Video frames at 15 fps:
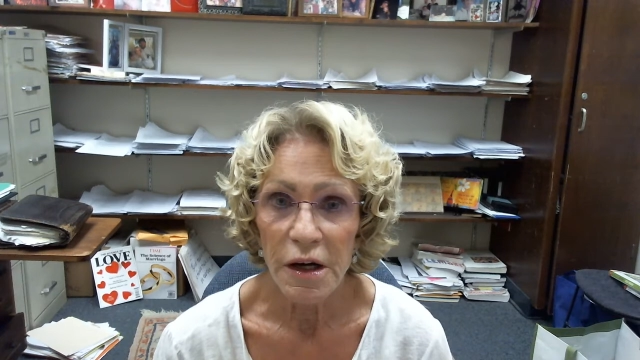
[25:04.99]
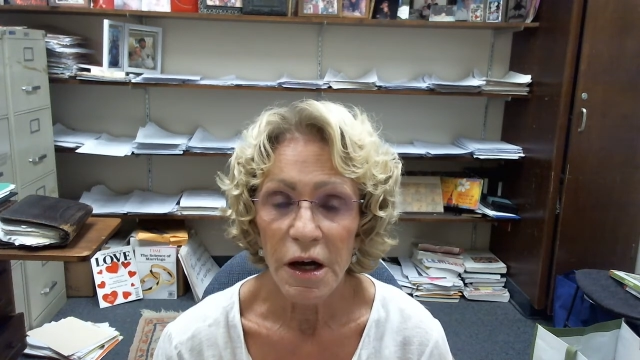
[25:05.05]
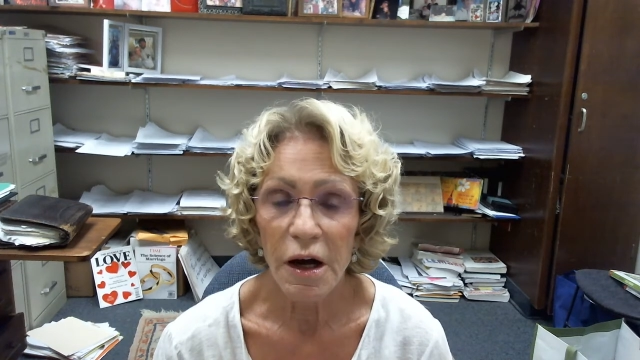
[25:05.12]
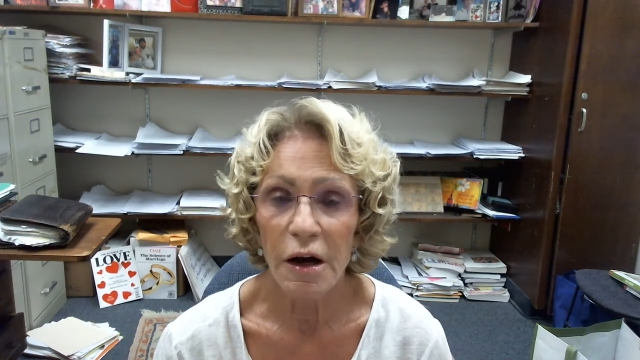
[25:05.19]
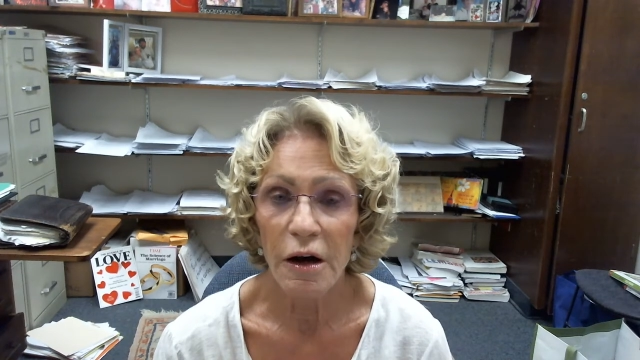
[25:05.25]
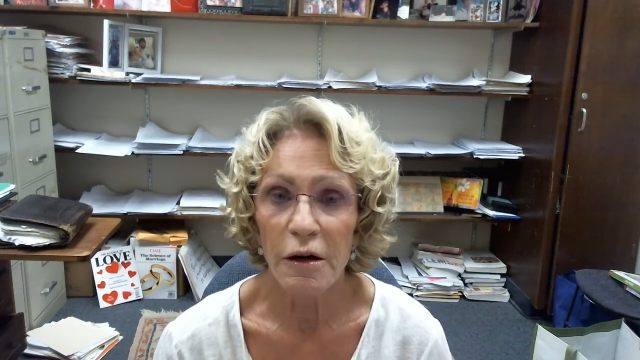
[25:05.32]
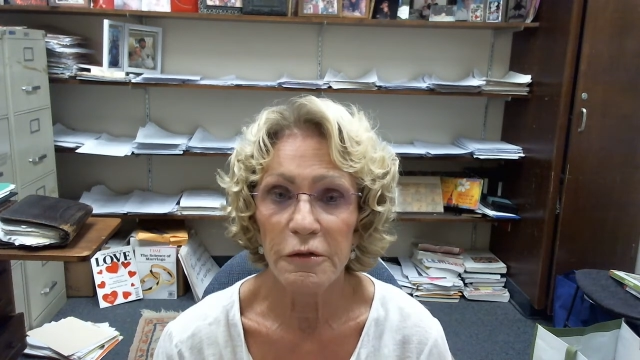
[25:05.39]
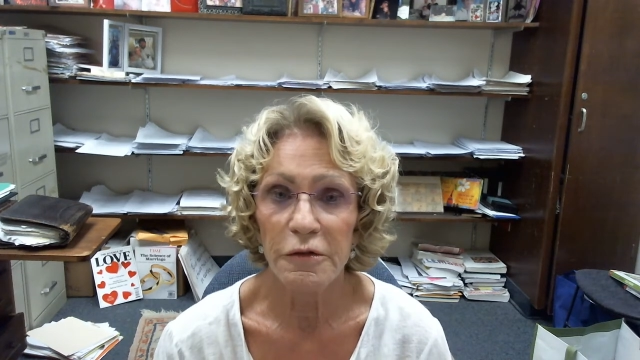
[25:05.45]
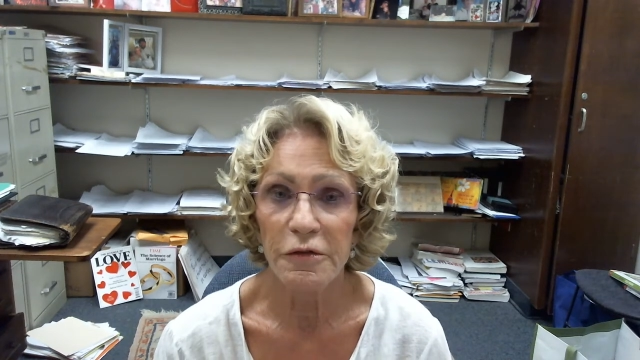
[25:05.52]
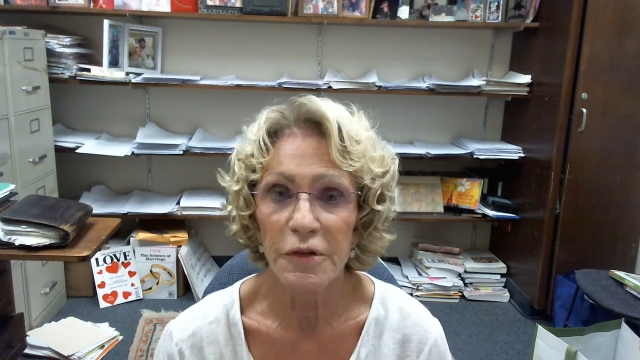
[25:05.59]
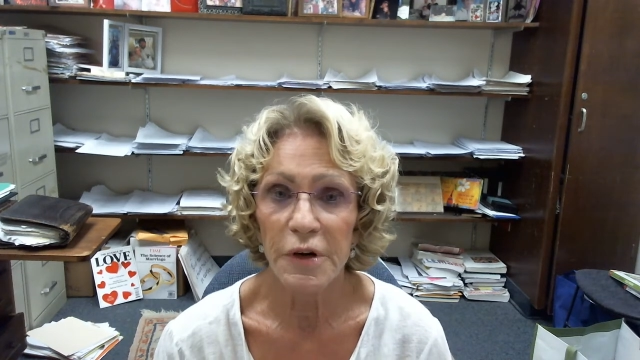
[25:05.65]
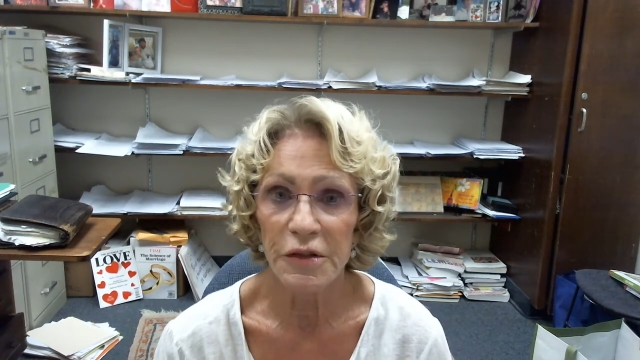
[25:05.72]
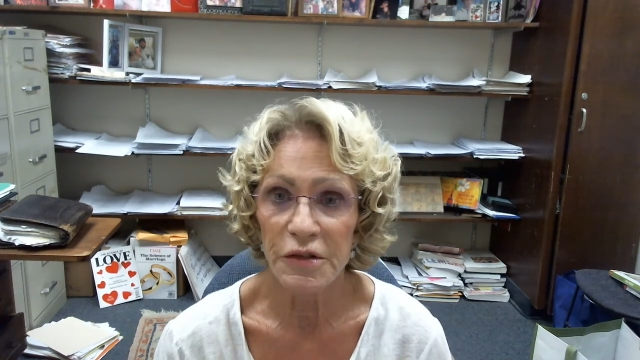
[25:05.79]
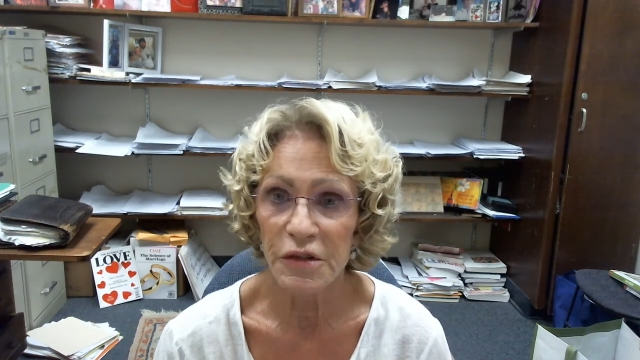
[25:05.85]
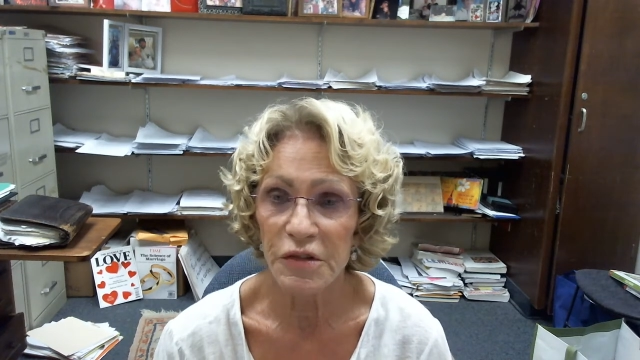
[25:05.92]
of
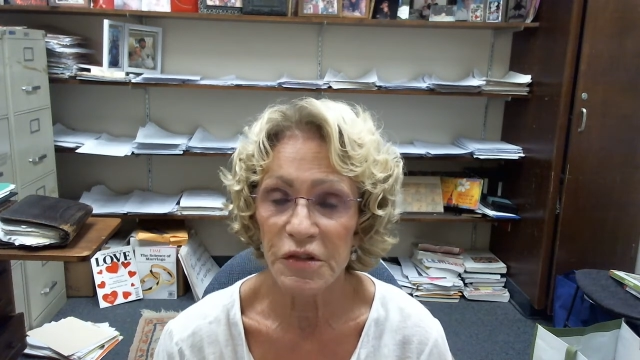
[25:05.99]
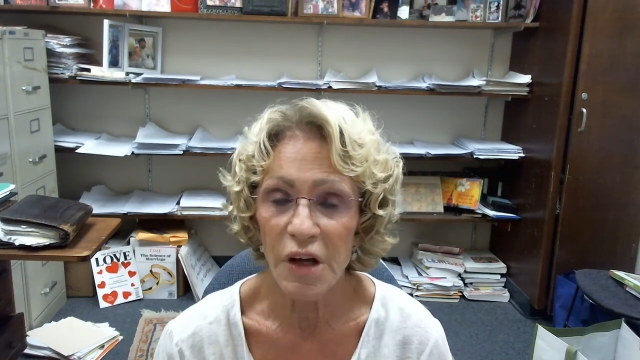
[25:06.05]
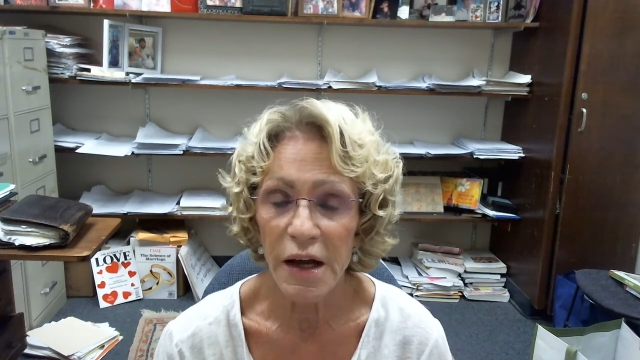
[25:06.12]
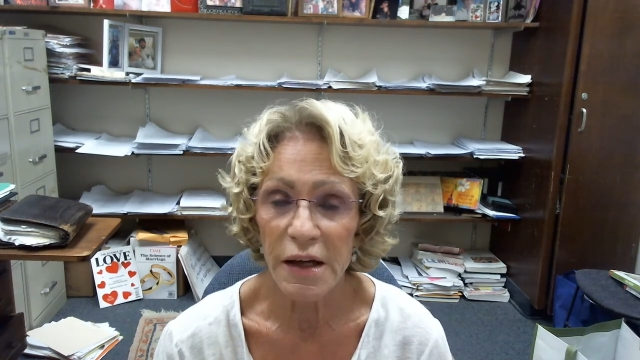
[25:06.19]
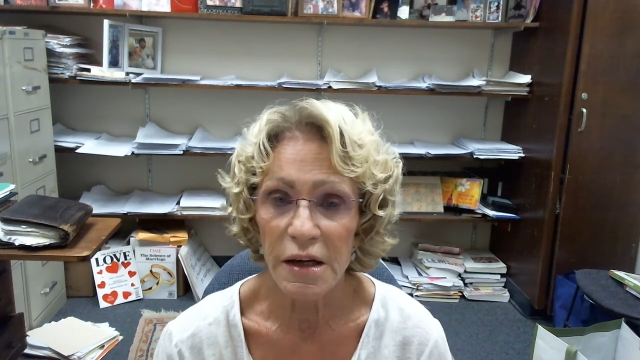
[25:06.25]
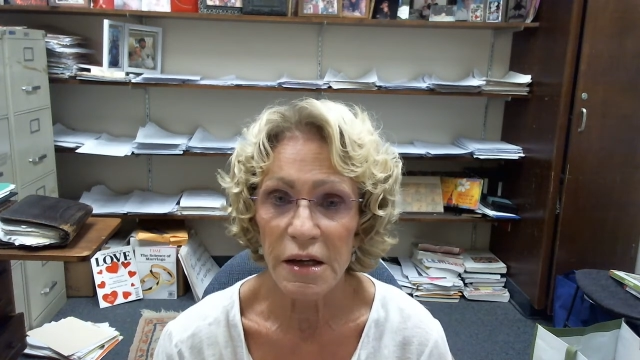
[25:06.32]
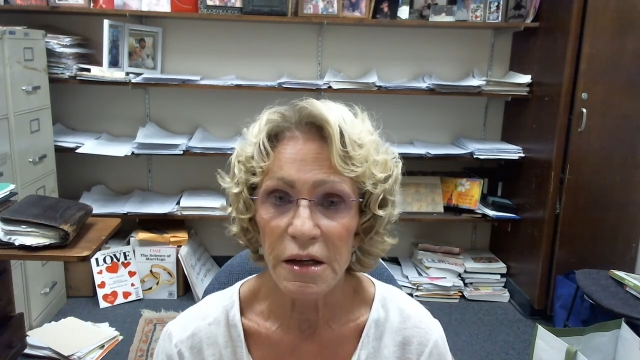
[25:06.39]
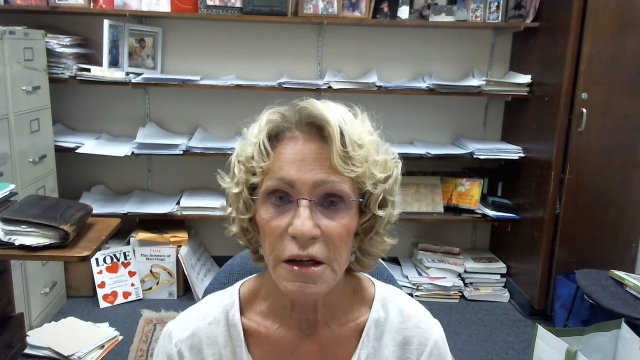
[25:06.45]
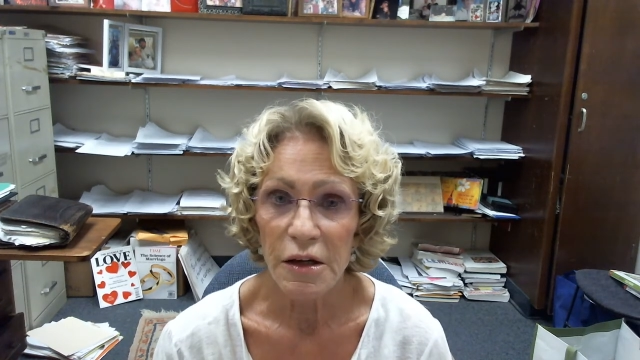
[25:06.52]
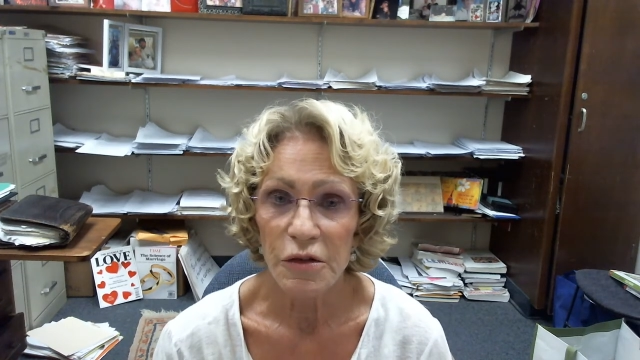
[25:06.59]
a society,